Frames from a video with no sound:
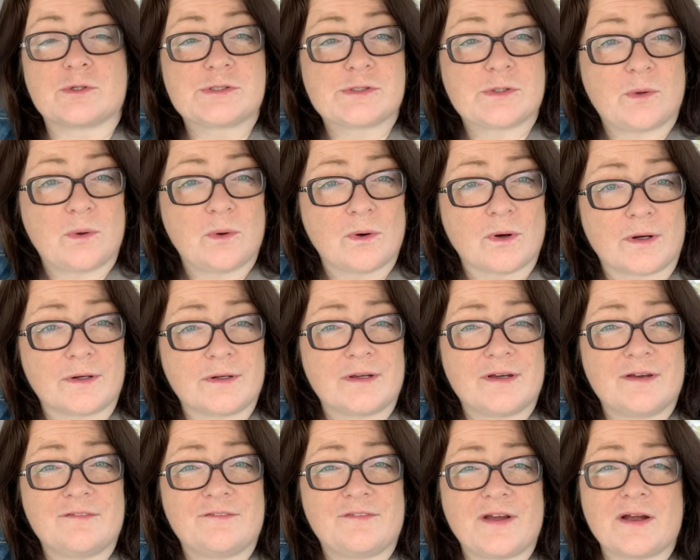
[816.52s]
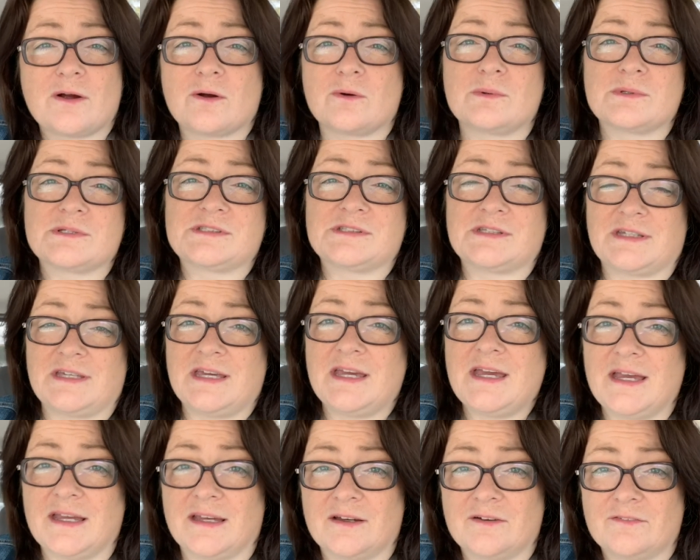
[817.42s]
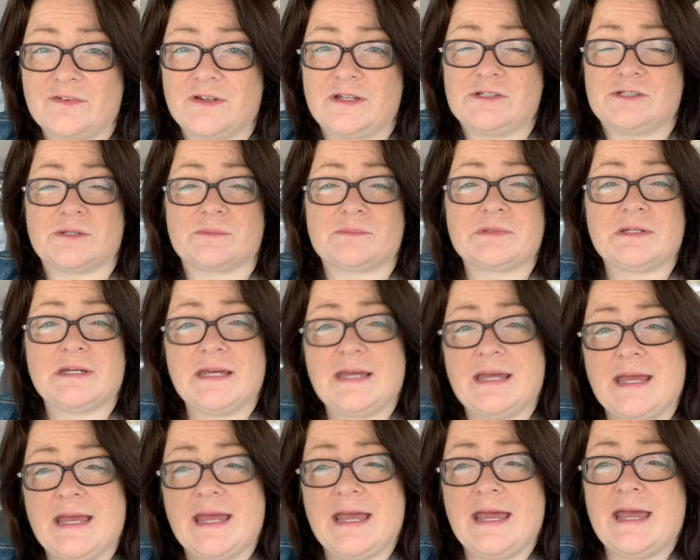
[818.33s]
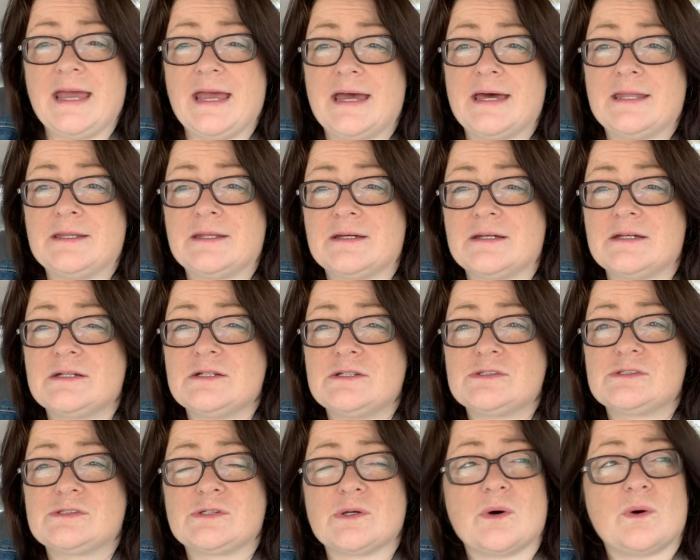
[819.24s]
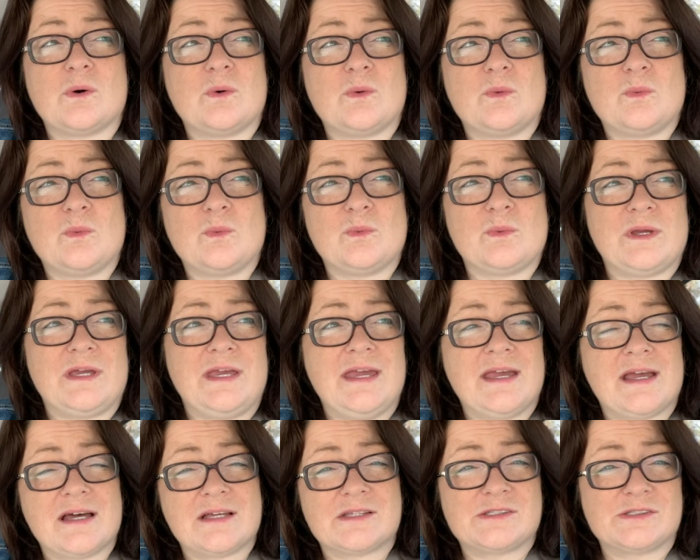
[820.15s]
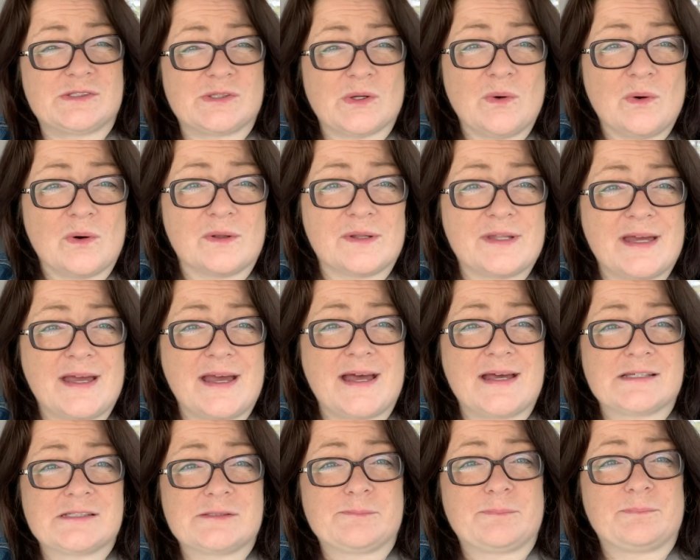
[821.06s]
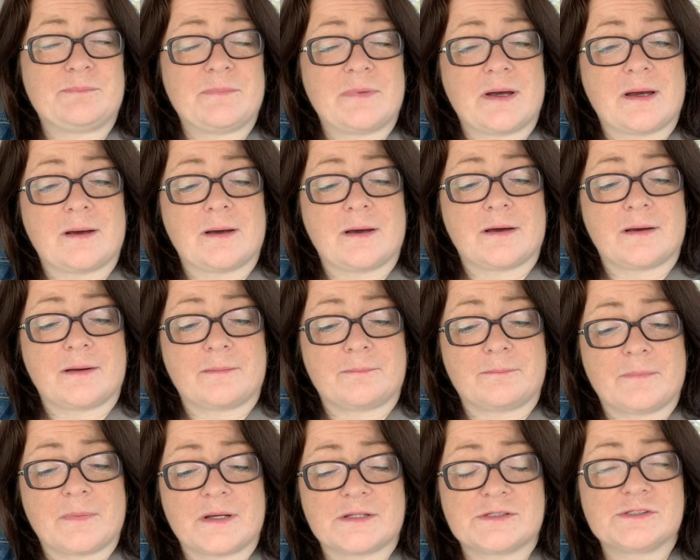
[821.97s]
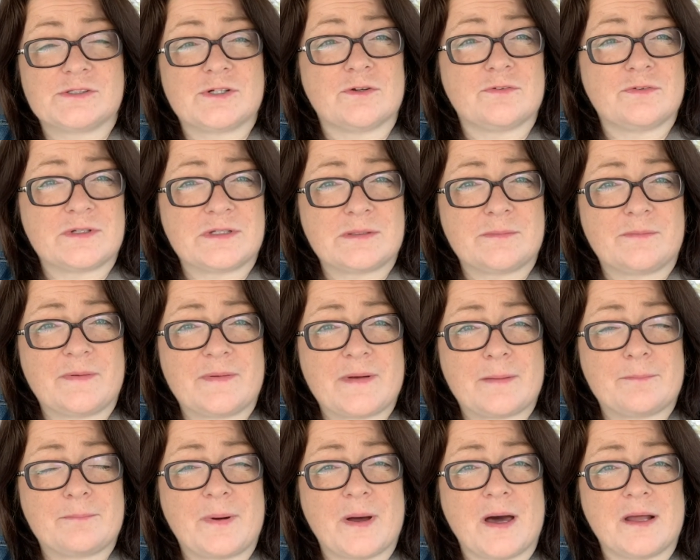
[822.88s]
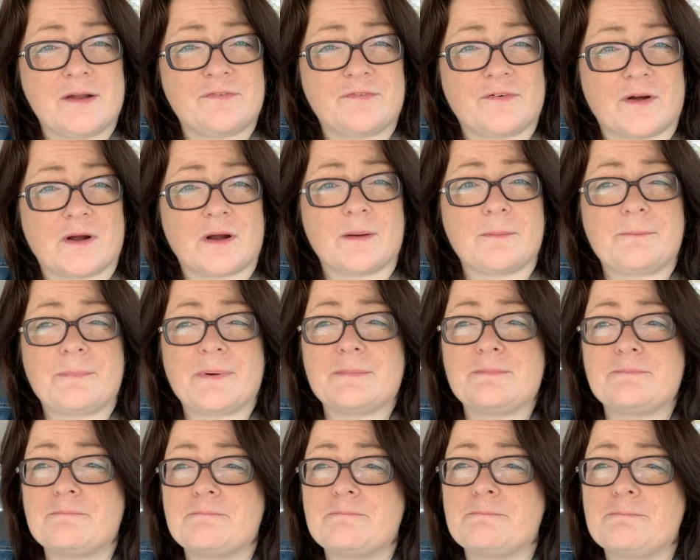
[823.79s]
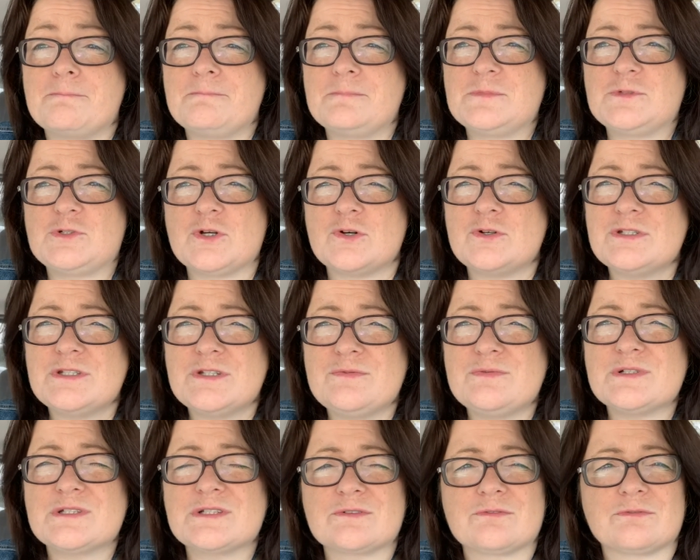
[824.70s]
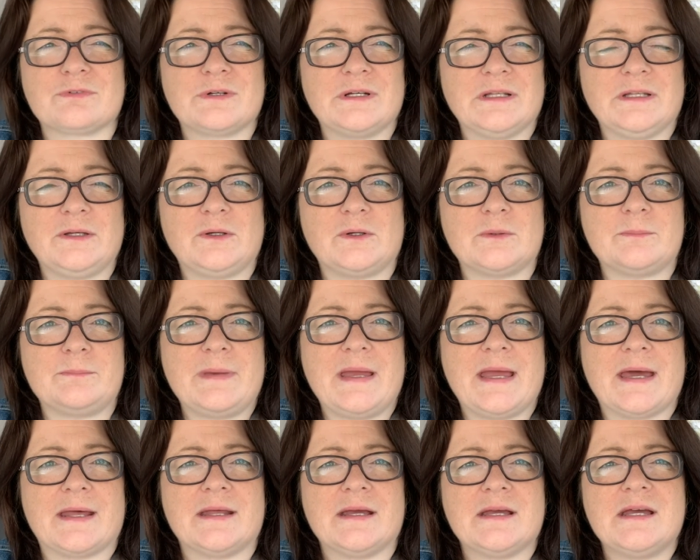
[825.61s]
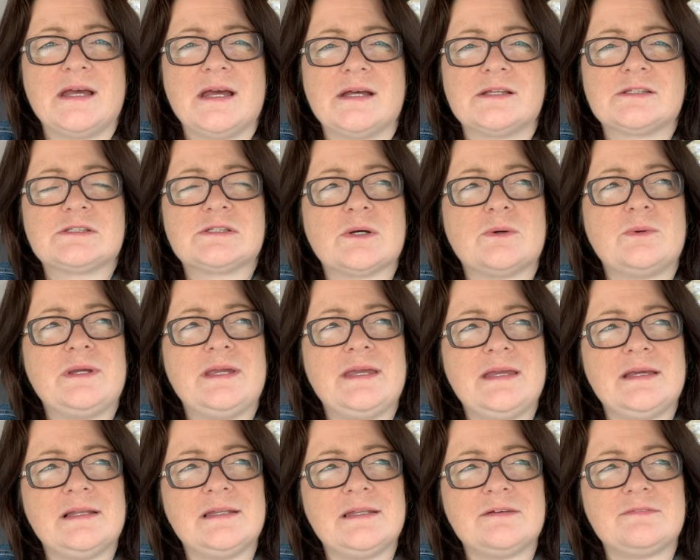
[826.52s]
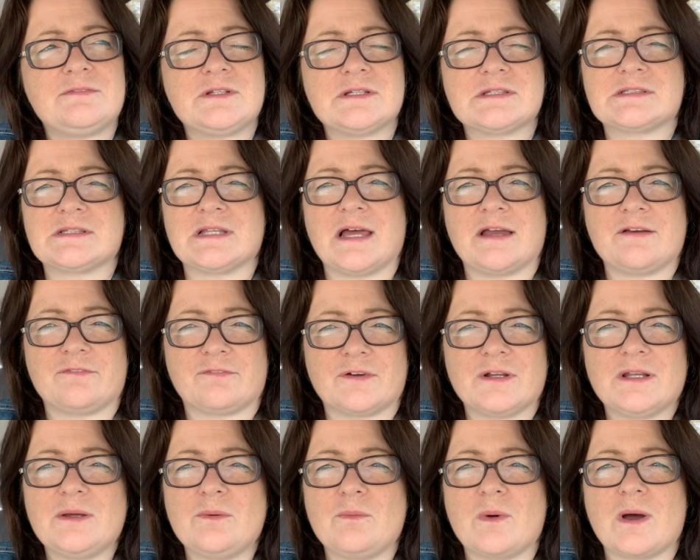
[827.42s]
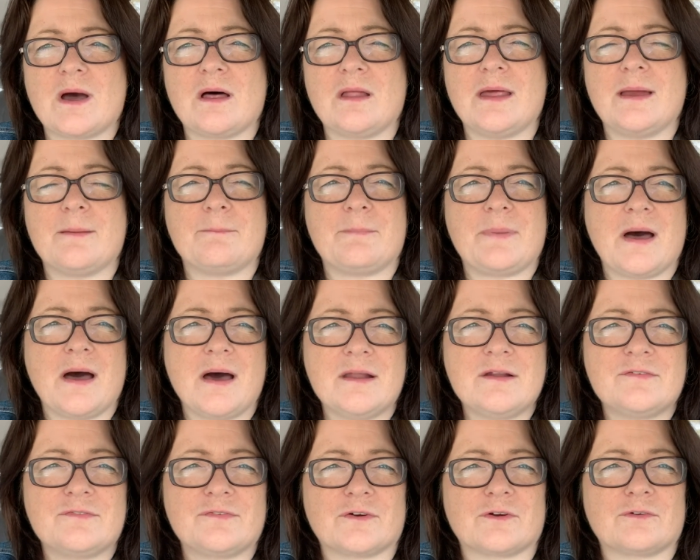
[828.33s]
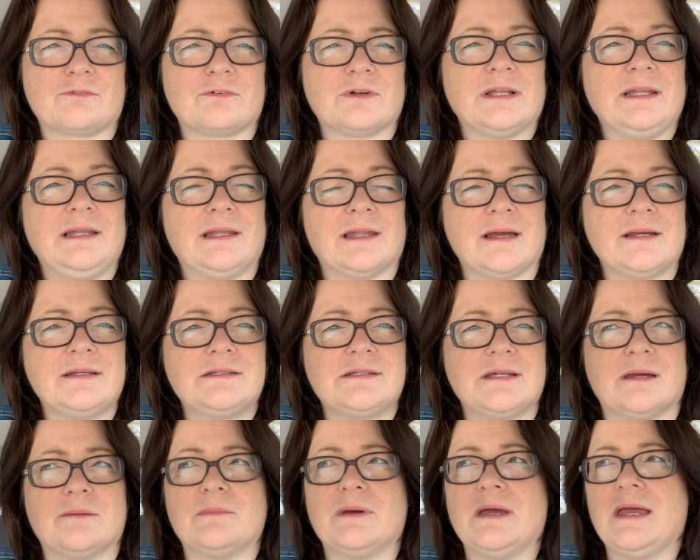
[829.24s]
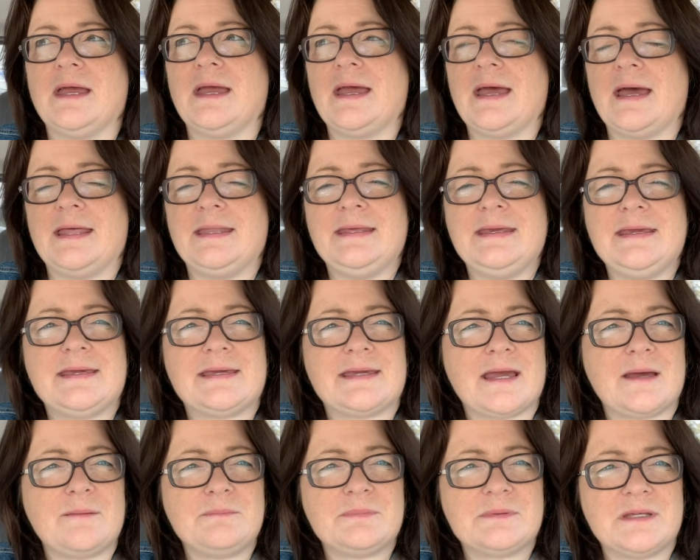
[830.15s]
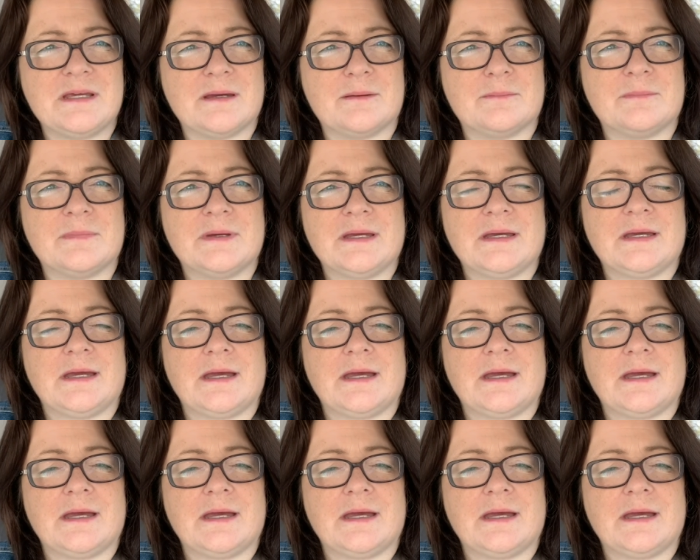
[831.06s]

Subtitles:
court. Pharaoh was the king of Egypt. And so he got sold as a servant to Potiphar, but Joseph was a really good man, and so he lived his life really well, and Potiphar really liked him, and he kept him